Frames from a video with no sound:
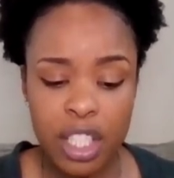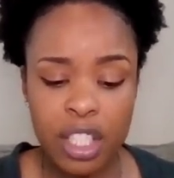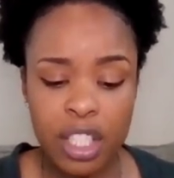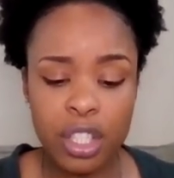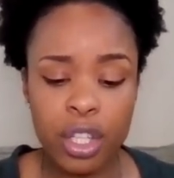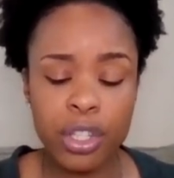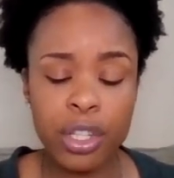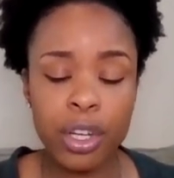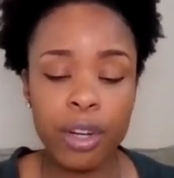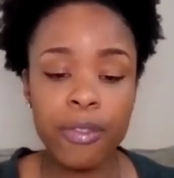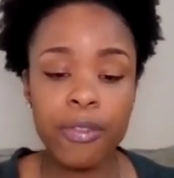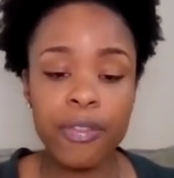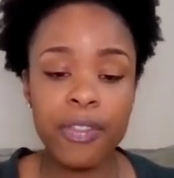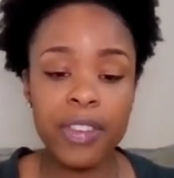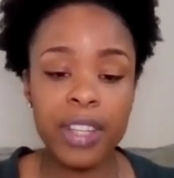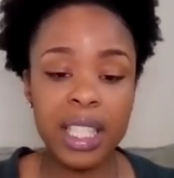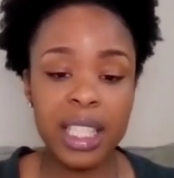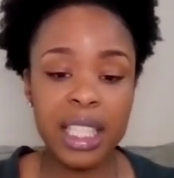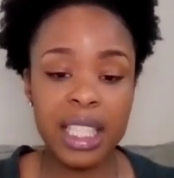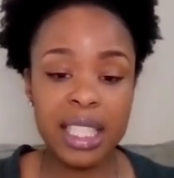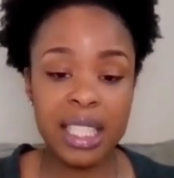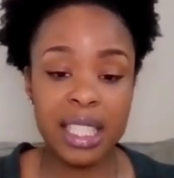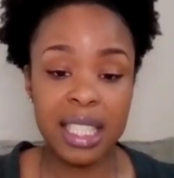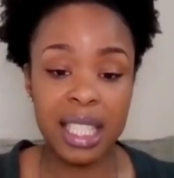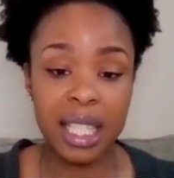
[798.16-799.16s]
So your
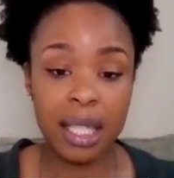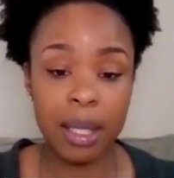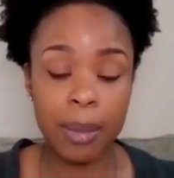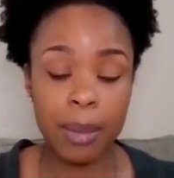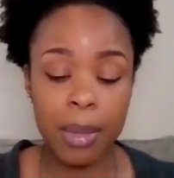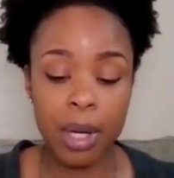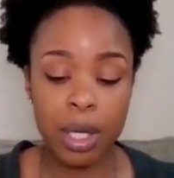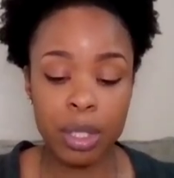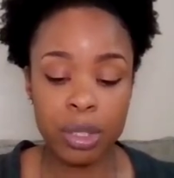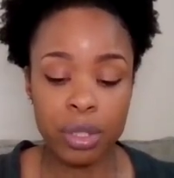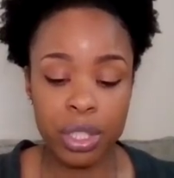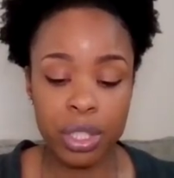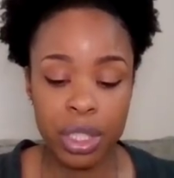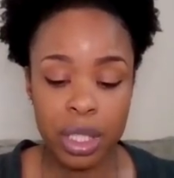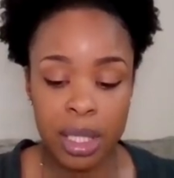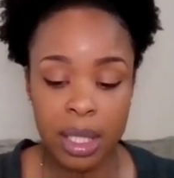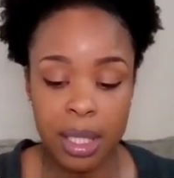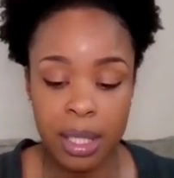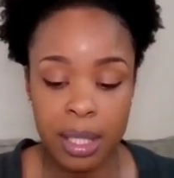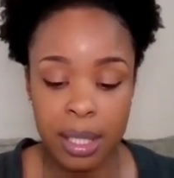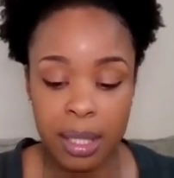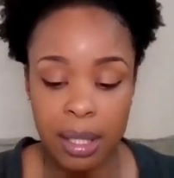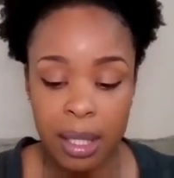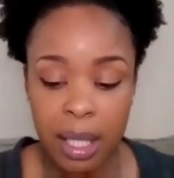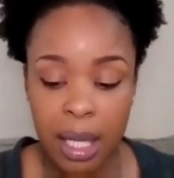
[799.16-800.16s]
feelings and
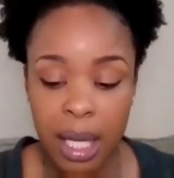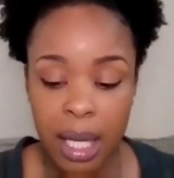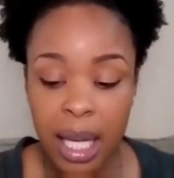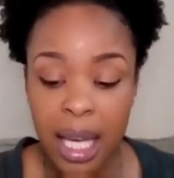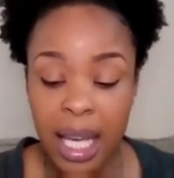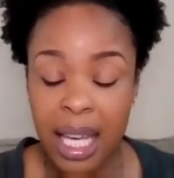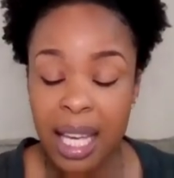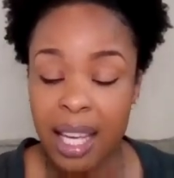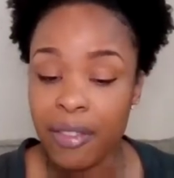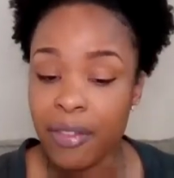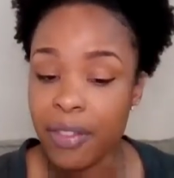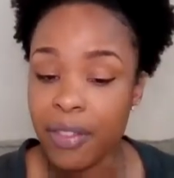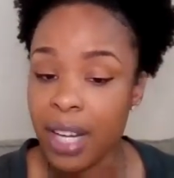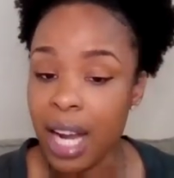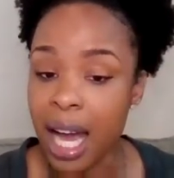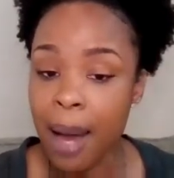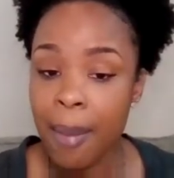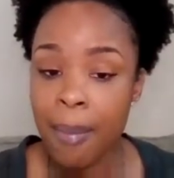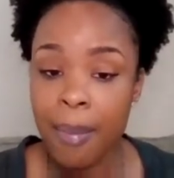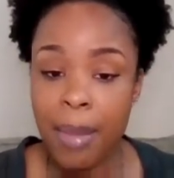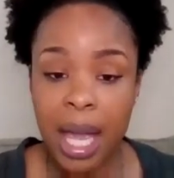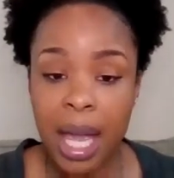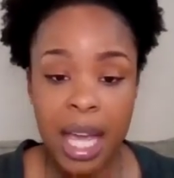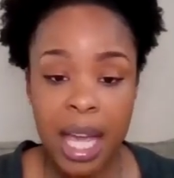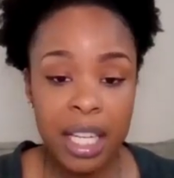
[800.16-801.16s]
emotions, if
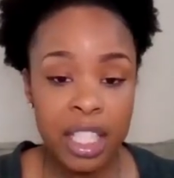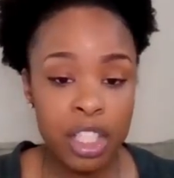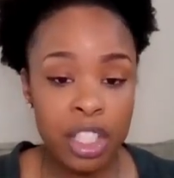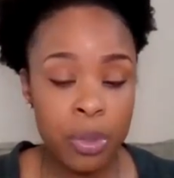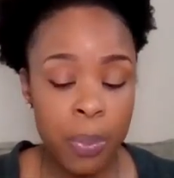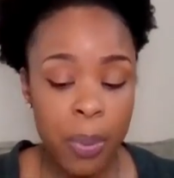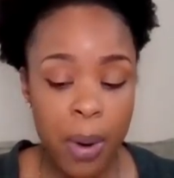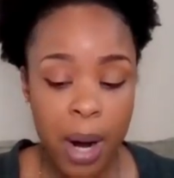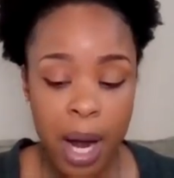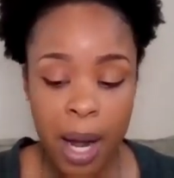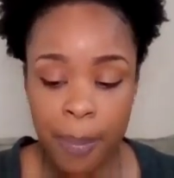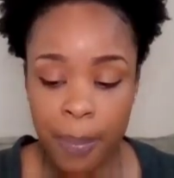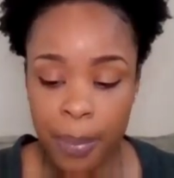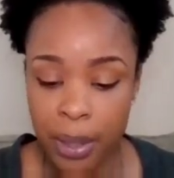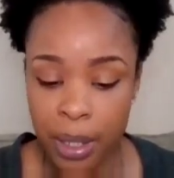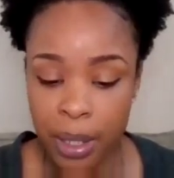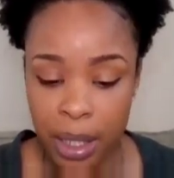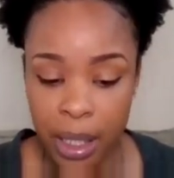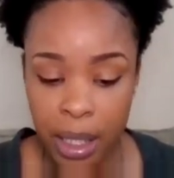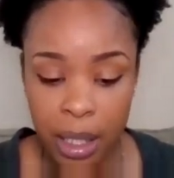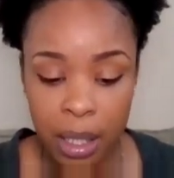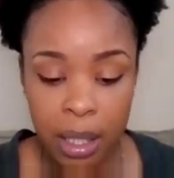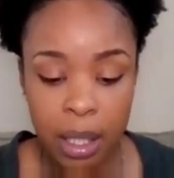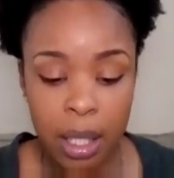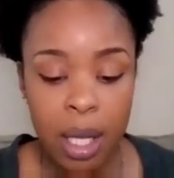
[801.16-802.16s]
not managed
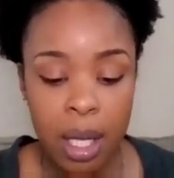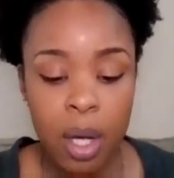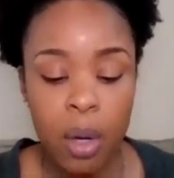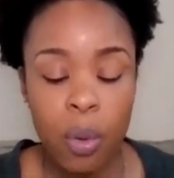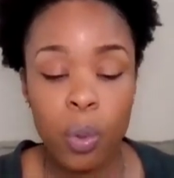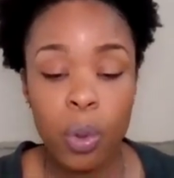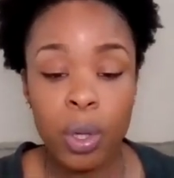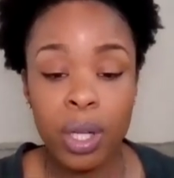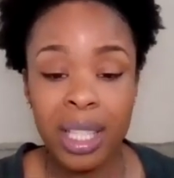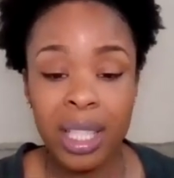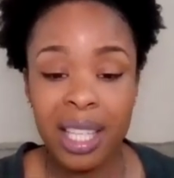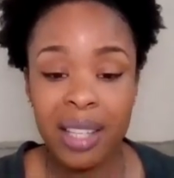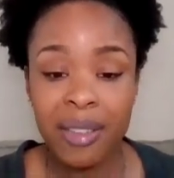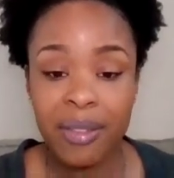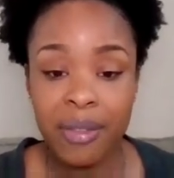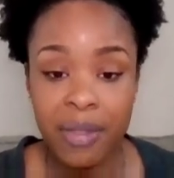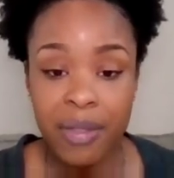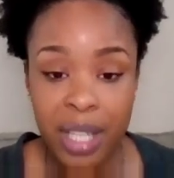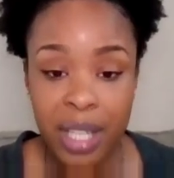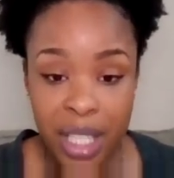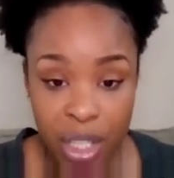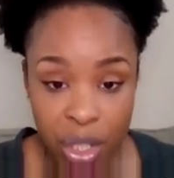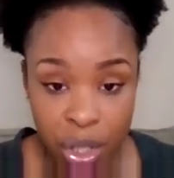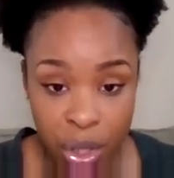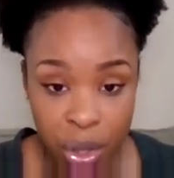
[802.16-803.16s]
properly, will
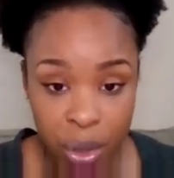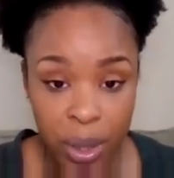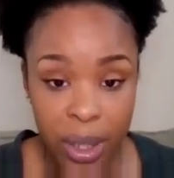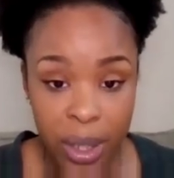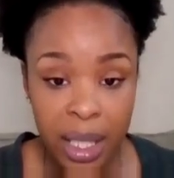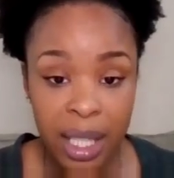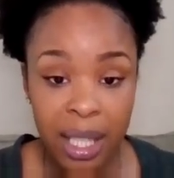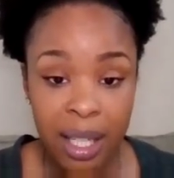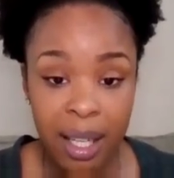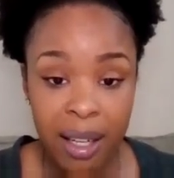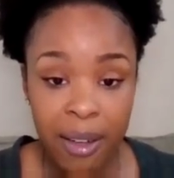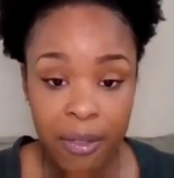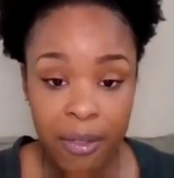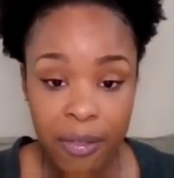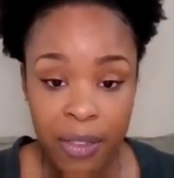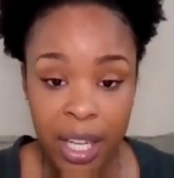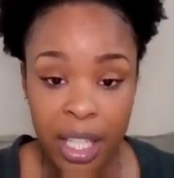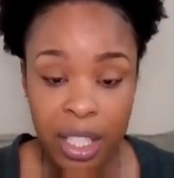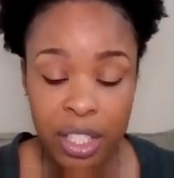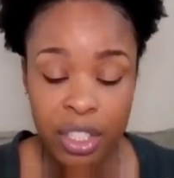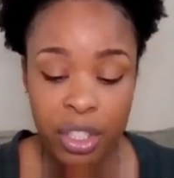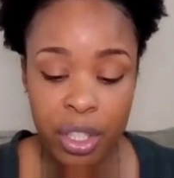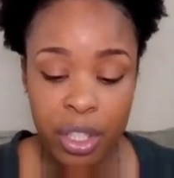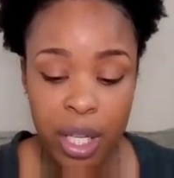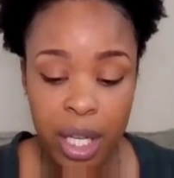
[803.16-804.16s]
eventually
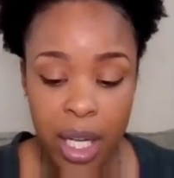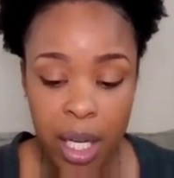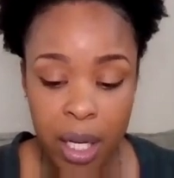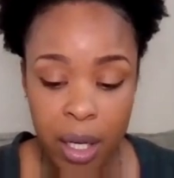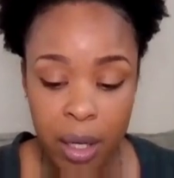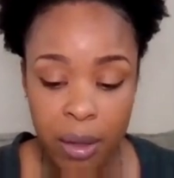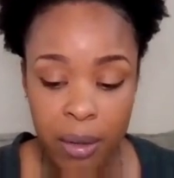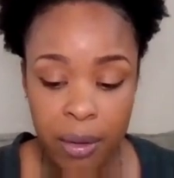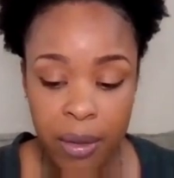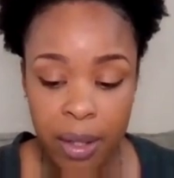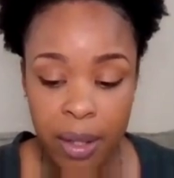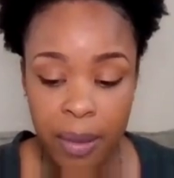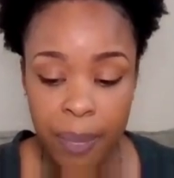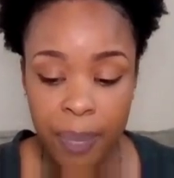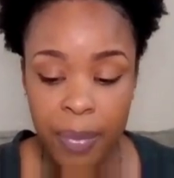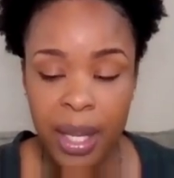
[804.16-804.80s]
affect your health.